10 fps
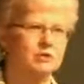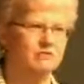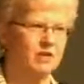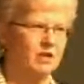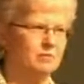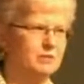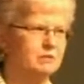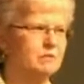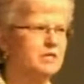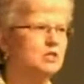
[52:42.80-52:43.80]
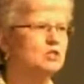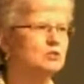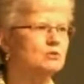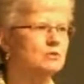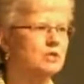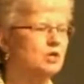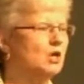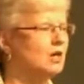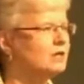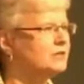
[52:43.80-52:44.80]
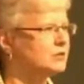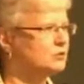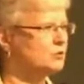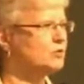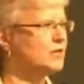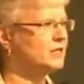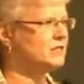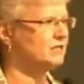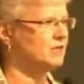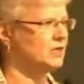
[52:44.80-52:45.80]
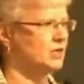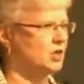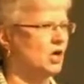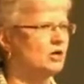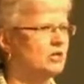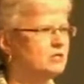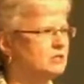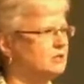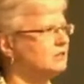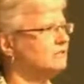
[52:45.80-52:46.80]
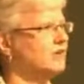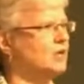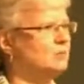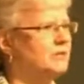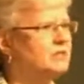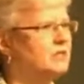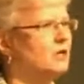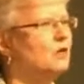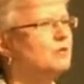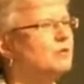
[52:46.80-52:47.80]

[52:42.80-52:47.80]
development, making sure that creativity and artists and development are